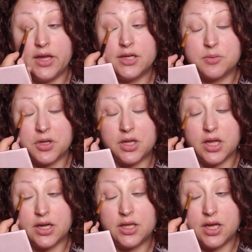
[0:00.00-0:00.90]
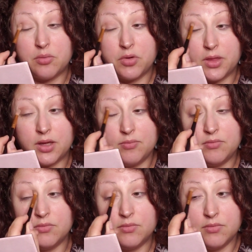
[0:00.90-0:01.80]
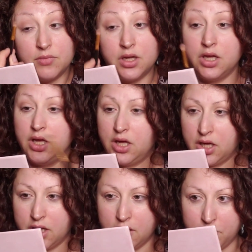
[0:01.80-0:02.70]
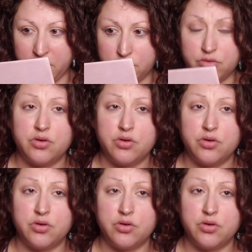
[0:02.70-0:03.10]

spend a lot of time with them. I do go